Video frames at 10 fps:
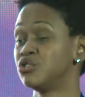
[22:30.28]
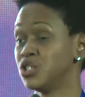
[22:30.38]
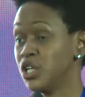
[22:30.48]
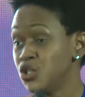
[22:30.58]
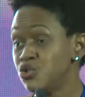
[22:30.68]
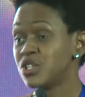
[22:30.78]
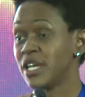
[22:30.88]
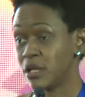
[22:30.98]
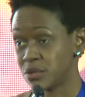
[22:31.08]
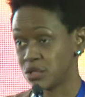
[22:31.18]
usually
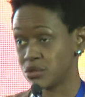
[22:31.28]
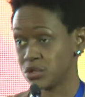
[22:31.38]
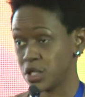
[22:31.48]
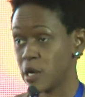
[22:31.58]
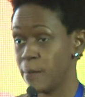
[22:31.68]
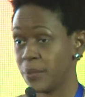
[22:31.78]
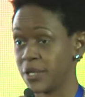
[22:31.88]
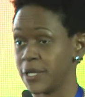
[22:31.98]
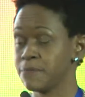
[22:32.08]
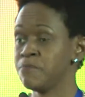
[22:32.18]
help to grow your
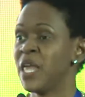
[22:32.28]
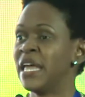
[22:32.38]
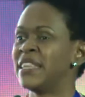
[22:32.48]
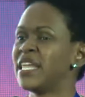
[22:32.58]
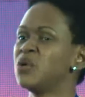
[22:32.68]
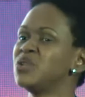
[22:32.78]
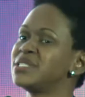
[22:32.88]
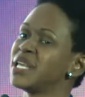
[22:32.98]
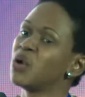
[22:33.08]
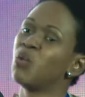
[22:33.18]
company. They would
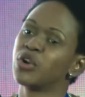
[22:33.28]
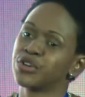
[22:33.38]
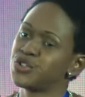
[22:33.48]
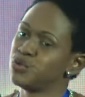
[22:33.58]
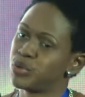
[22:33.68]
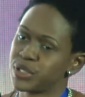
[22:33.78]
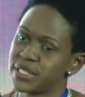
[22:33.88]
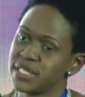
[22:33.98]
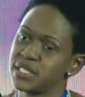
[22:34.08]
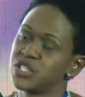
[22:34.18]
take 1 or 2 board
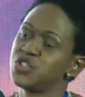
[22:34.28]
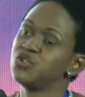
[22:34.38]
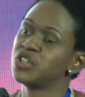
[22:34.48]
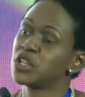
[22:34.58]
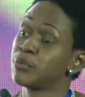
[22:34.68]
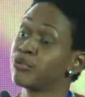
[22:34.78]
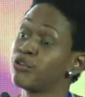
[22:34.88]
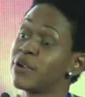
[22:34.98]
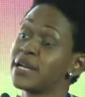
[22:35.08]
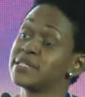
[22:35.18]
seats. It's usually on a pro
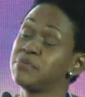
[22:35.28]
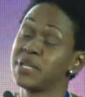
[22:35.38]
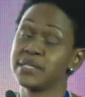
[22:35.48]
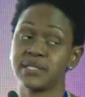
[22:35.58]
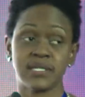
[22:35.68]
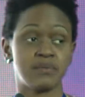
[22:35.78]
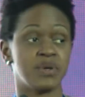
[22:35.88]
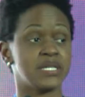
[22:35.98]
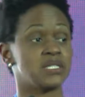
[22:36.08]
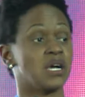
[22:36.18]
rata basis
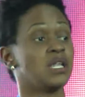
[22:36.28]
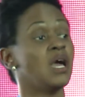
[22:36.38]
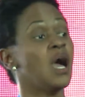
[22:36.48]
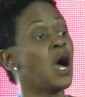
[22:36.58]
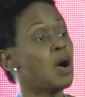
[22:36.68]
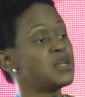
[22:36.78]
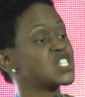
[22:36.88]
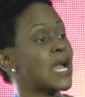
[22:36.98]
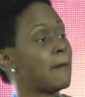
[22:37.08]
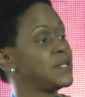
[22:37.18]
based on how much
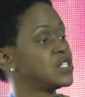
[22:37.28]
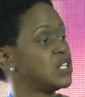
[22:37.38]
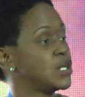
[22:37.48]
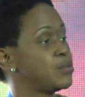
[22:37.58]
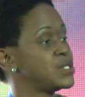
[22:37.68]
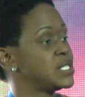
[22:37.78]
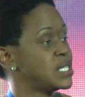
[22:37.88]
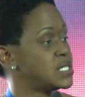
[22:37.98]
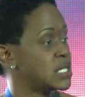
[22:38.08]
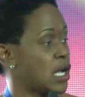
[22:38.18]
capital they're putting
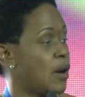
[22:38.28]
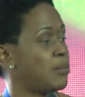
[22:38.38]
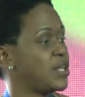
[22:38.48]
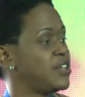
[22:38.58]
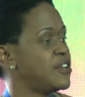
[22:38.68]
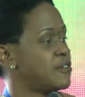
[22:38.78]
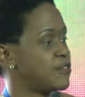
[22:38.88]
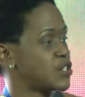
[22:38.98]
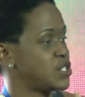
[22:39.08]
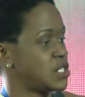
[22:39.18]
into the company
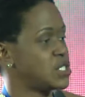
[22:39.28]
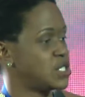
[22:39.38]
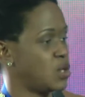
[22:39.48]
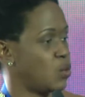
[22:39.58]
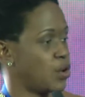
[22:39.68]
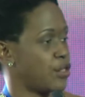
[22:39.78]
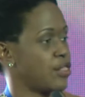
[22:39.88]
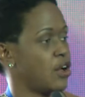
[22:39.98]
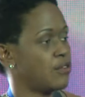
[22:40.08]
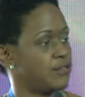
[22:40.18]
versus the worth
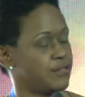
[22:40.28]
of